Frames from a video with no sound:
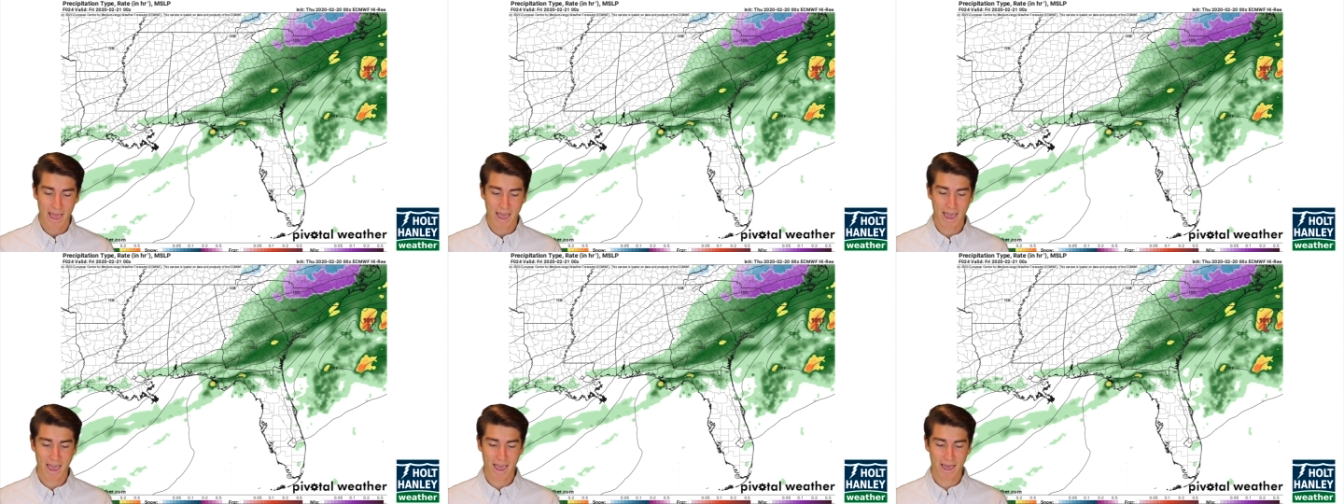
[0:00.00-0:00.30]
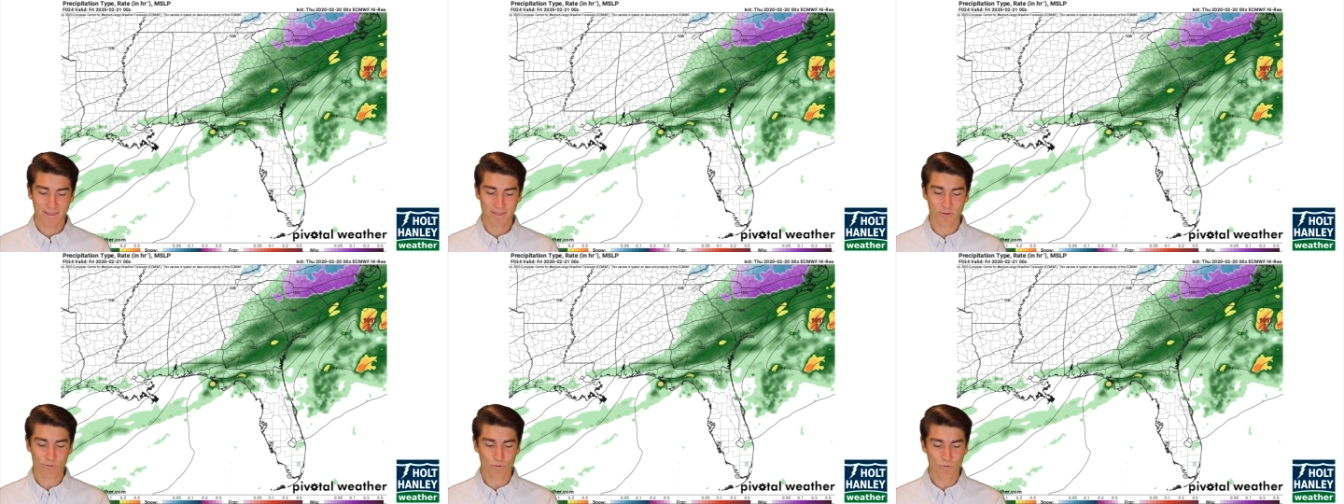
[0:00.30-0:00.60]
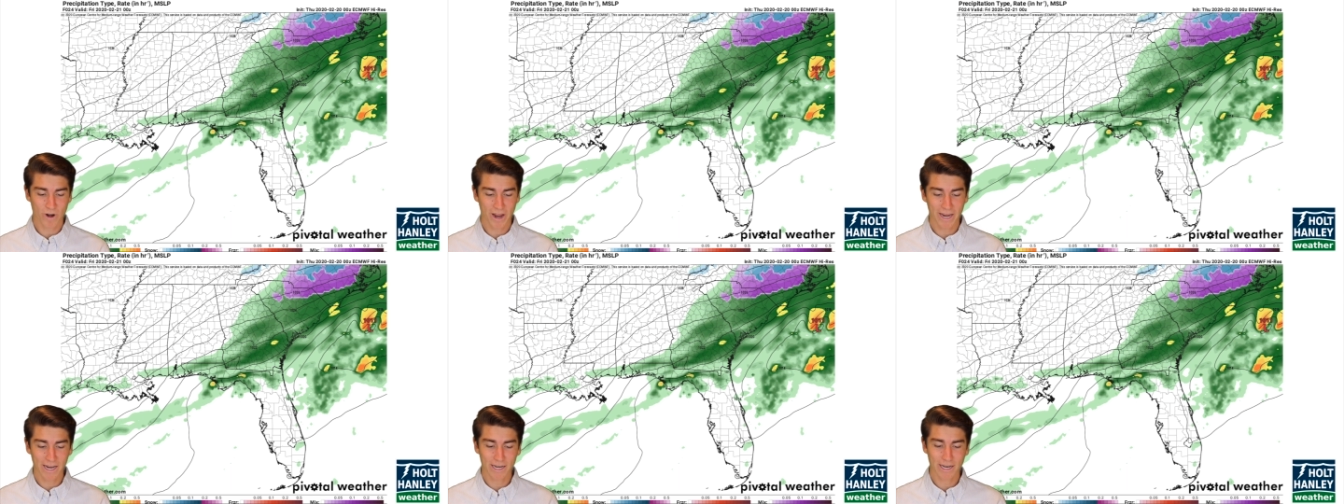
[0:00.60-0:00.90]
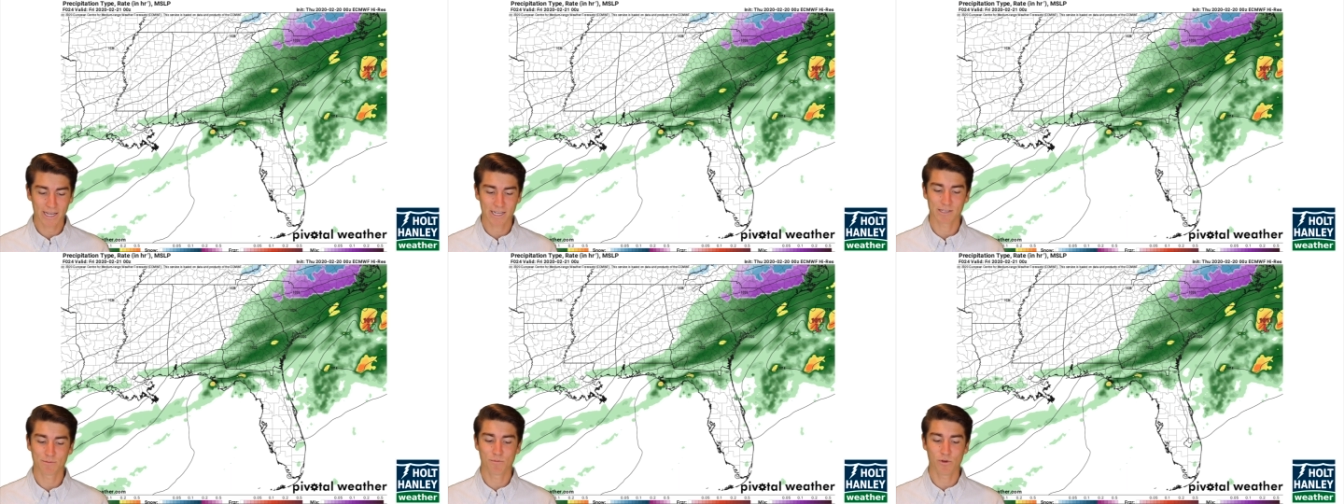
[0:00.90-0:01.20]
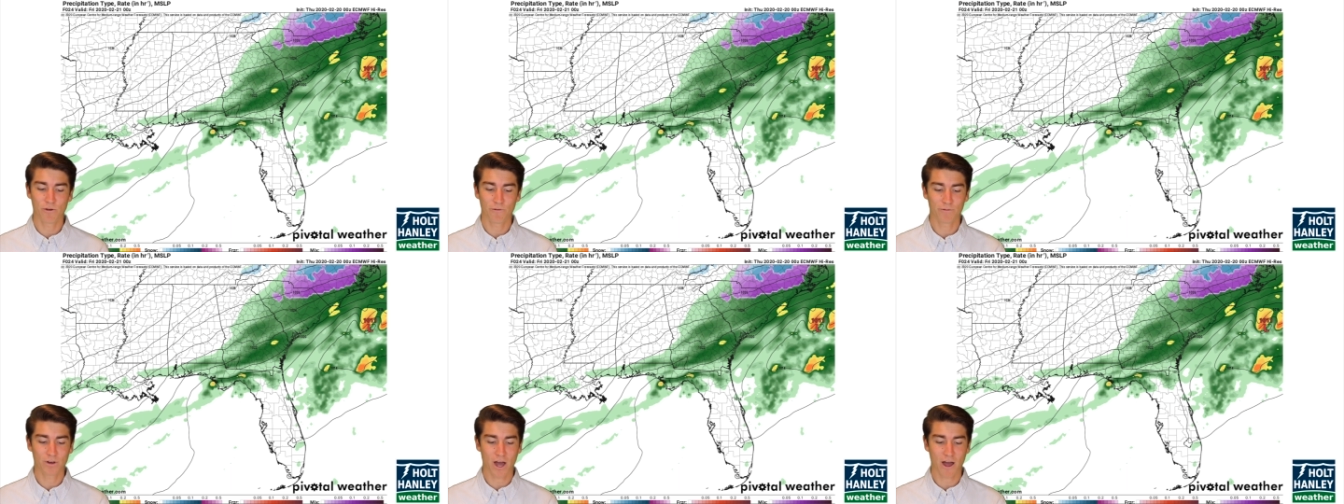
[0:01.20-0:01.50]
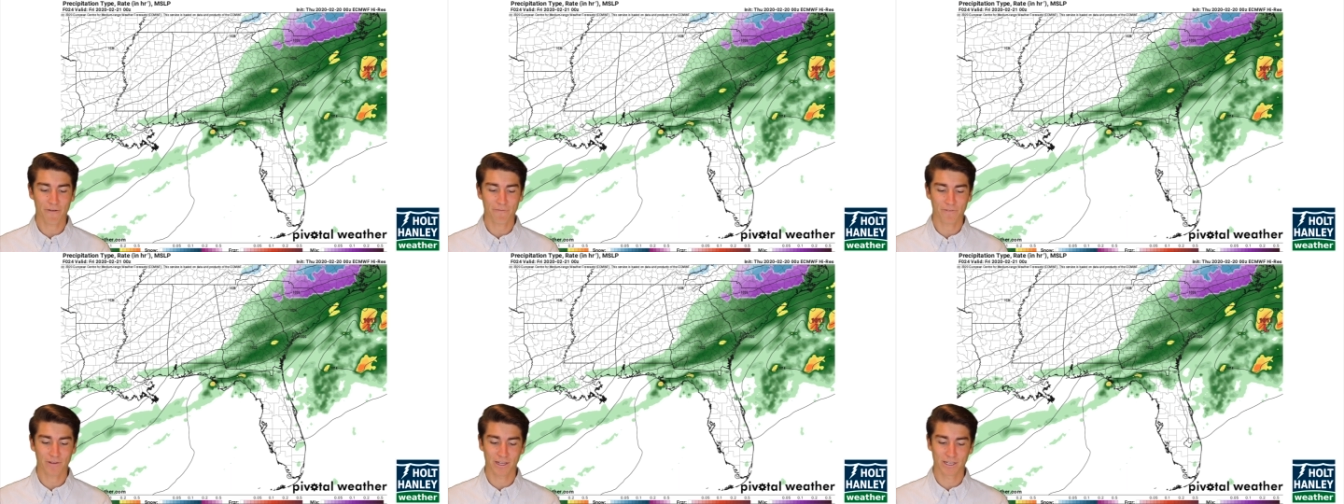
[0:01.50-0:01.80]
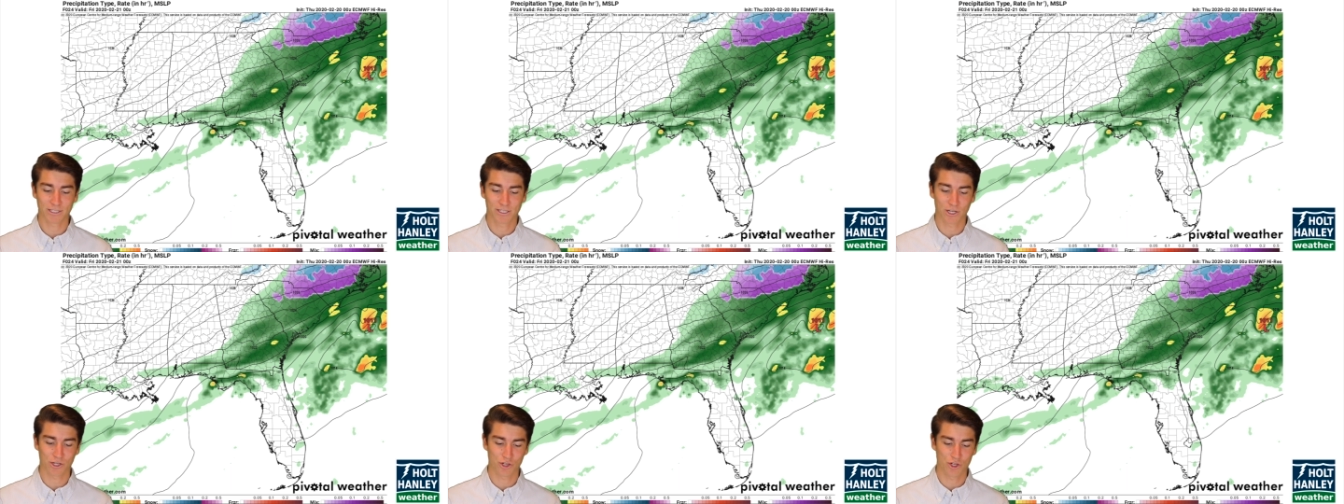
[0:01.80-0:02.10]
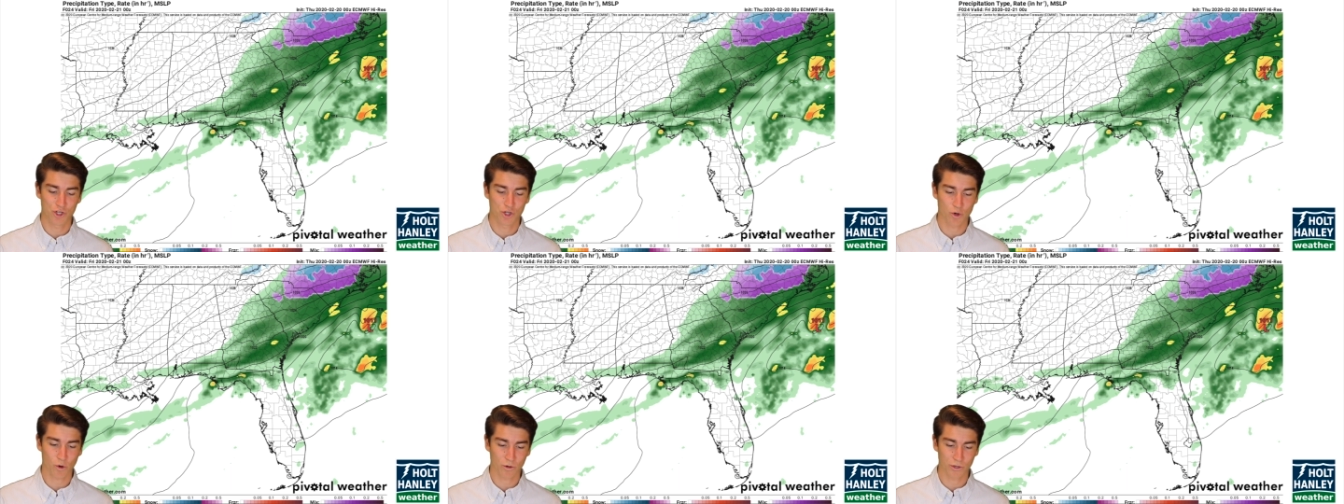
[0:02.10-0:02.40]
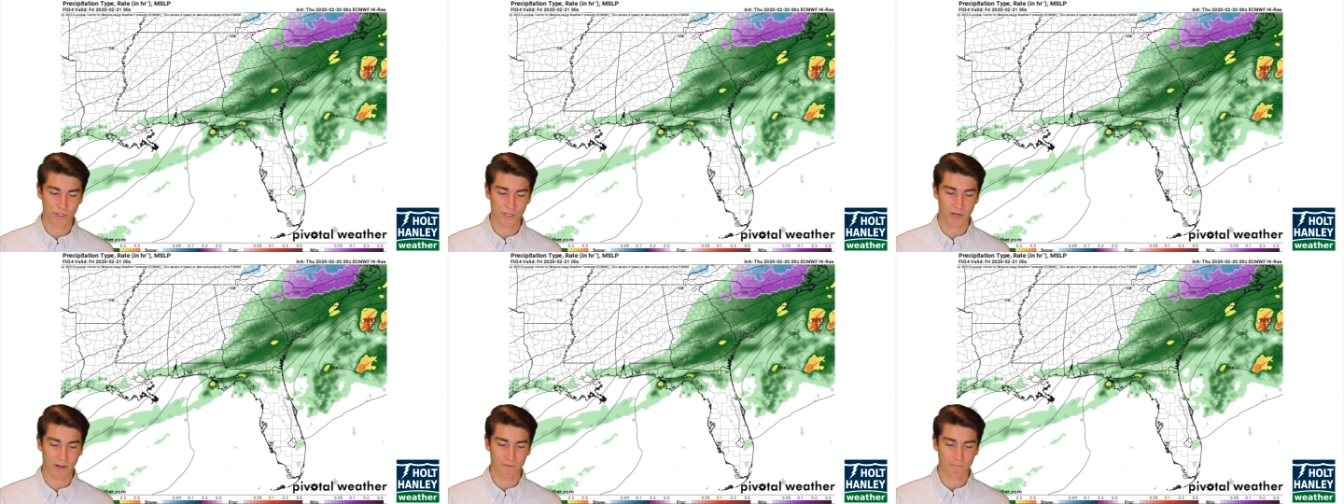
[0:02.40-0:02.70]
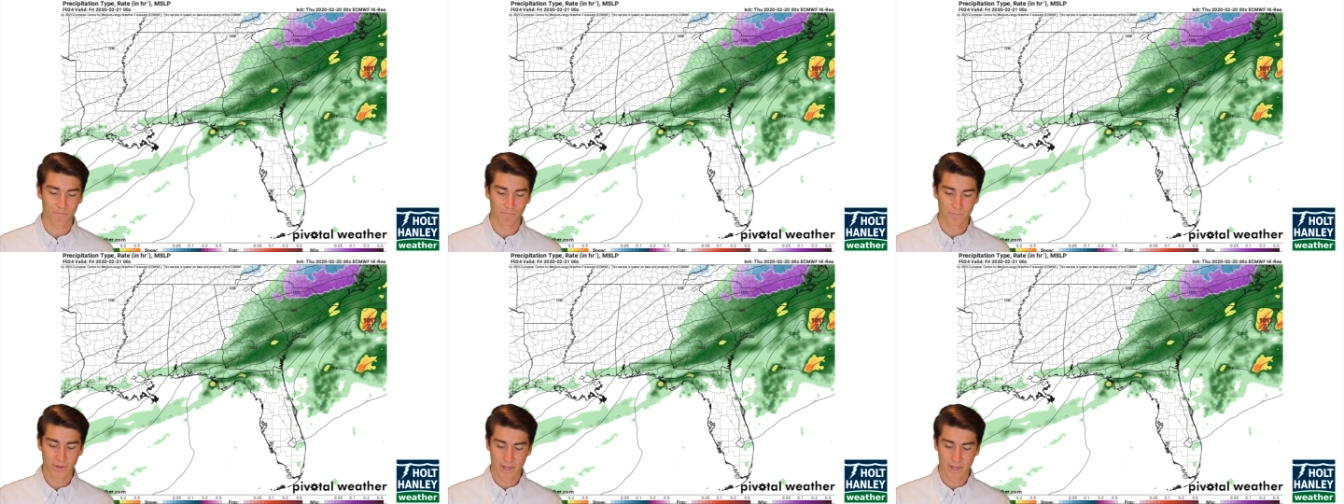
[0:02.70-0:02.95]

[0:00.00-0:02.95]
and the rain has moved off into Georgia.